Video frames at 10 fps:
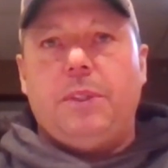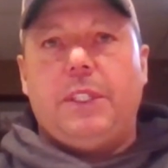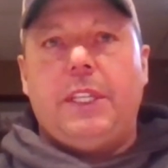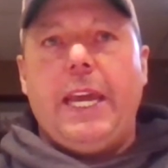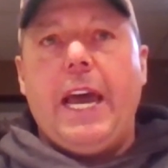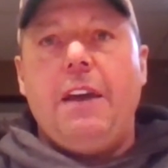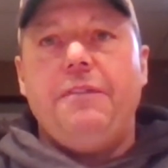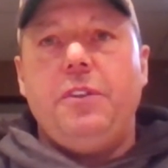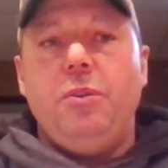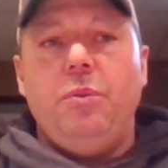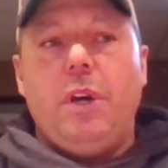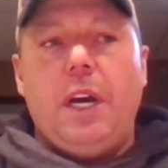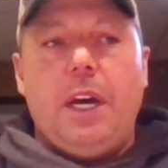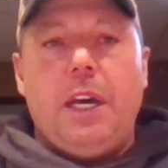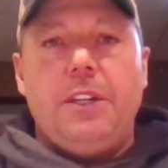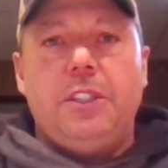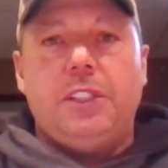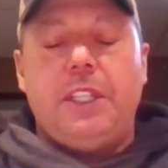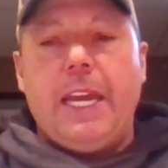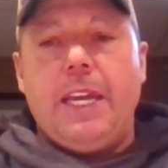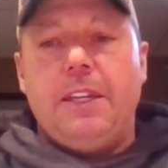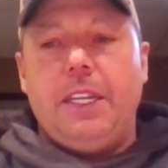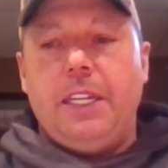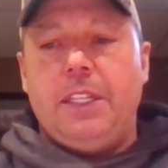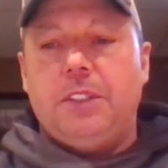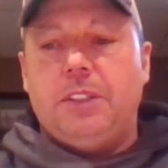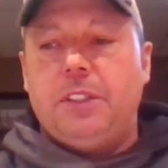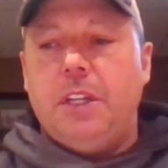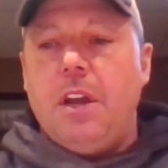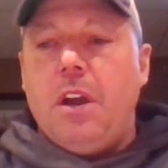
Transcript: what they have to understand is